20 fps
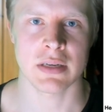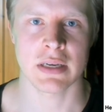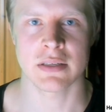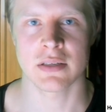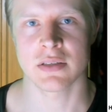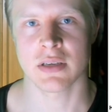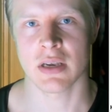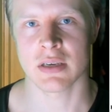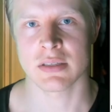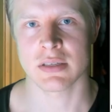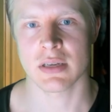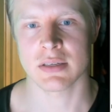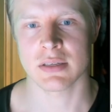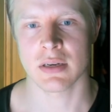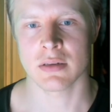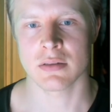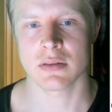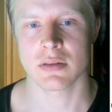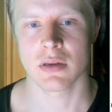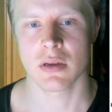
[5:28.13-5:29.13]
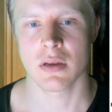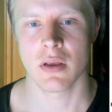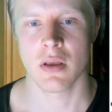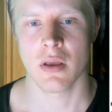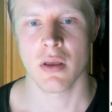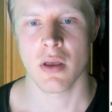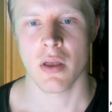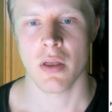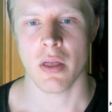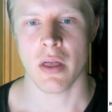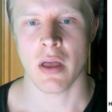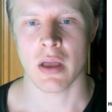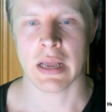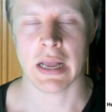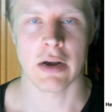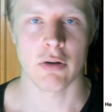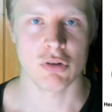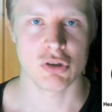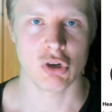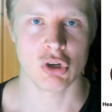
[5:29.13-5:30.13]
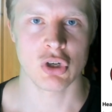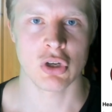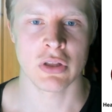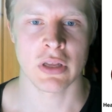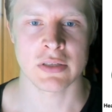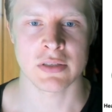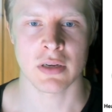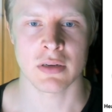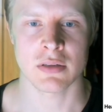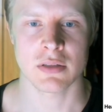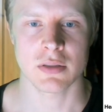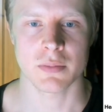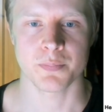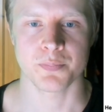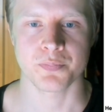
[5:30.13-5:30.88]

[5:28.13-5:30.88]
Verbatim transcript: exercise does it, calorie restriction does it,